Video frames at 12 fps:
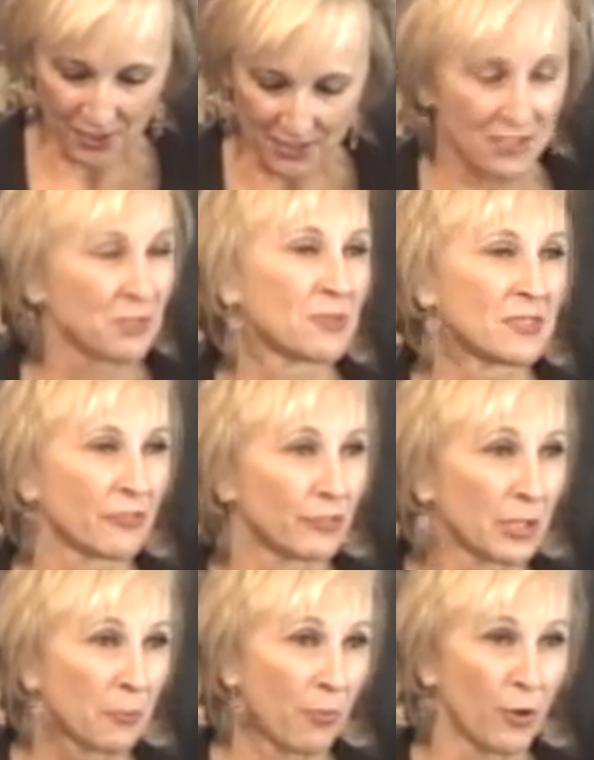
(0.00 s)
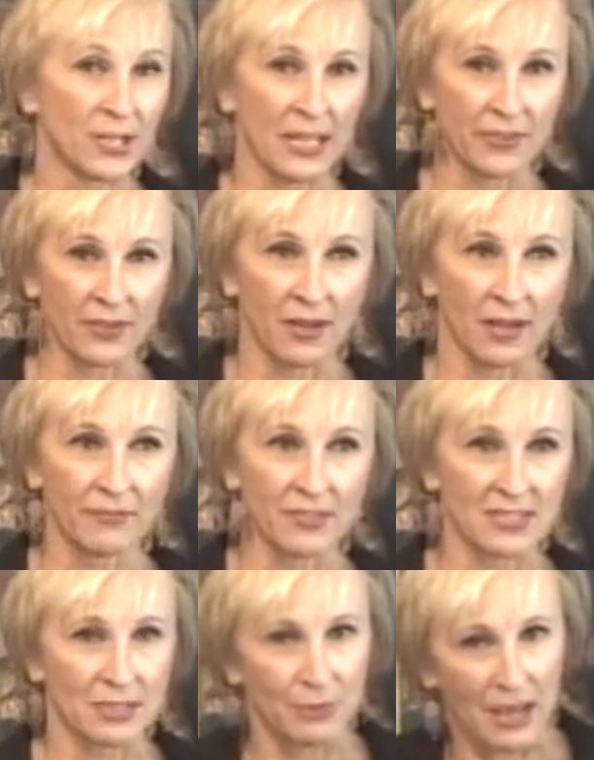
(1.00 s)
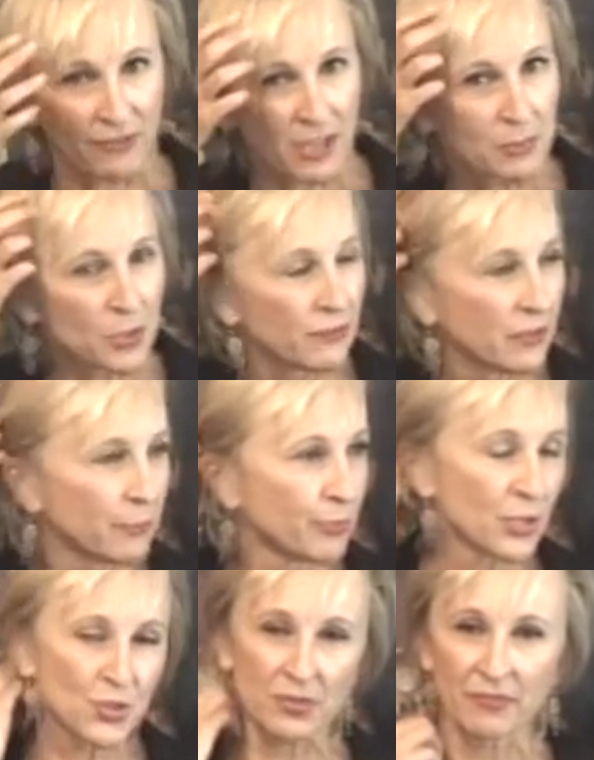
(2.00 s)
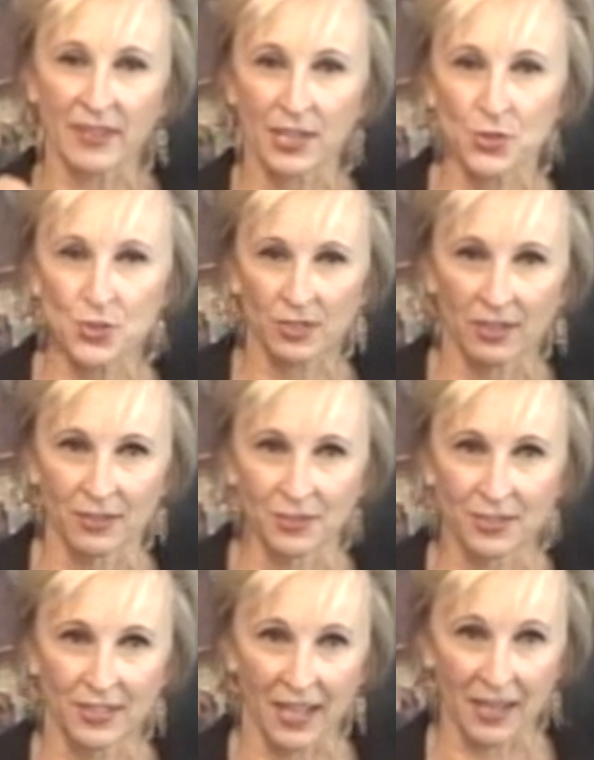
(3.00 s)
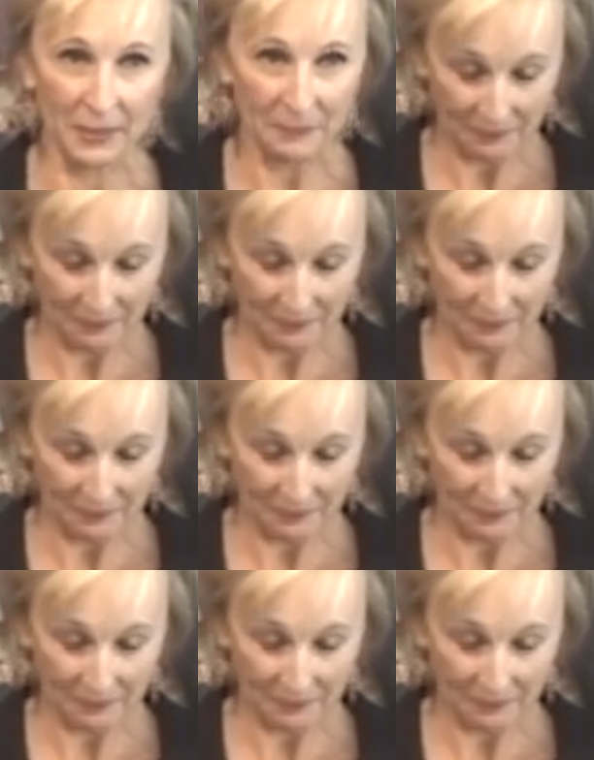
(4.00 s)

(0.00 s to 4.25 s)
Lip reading: just wanted to really point out the obvious that we're having a bit of a British invasion here today.